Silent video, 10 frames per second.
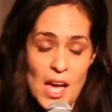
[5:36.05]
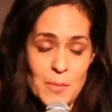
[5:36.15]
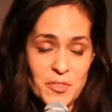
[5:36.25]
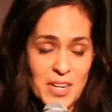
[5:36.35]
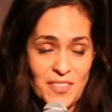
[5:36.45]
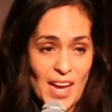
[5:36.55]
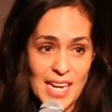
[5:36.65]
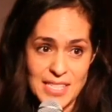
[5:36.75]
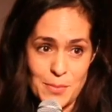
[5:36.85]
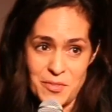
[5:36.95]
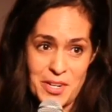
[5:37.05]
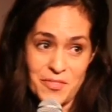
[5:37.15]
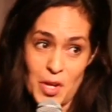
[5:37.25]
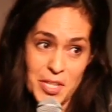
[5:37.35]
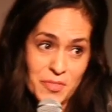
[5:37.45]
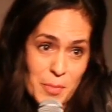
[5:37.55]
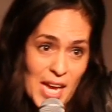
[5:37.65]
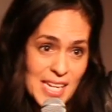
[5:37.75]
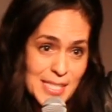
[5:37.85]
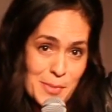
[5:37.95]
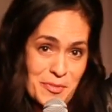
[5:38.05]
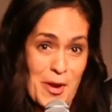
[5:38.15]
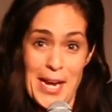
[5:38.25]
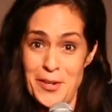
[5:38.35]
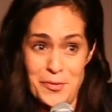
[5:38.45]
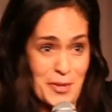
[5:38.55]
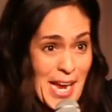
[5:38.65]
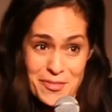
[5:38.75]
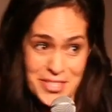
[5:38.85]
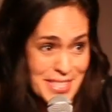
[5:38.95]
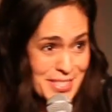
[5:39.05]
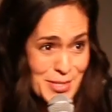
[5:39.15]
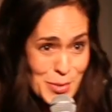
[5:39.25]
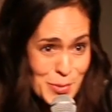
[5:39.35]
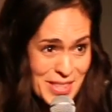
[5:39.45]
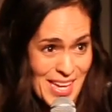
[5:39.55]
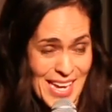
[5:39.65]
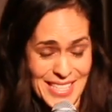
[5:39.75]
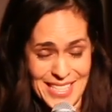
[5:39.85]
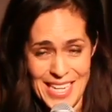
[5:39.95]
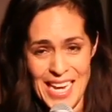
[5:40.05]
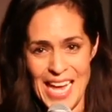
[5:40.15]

I'm afraid of heights. I'm afraid of falling from heights. I'm afraid of everything to do with heights.